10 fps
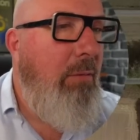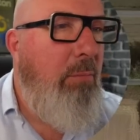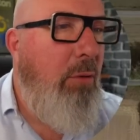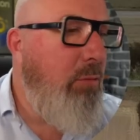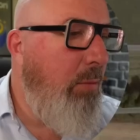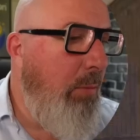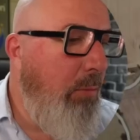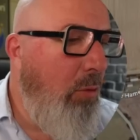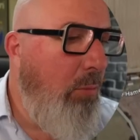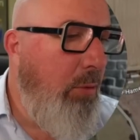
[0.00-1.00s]
Possibly a bit
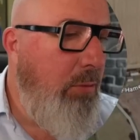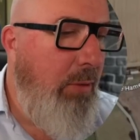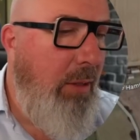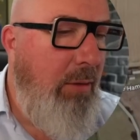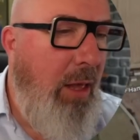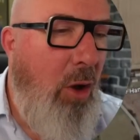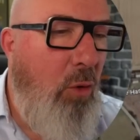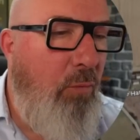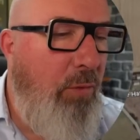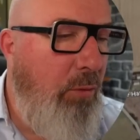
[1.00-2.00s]
more, possibly that
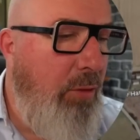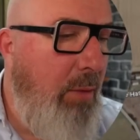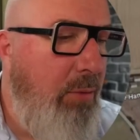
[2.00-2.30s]
whole field there,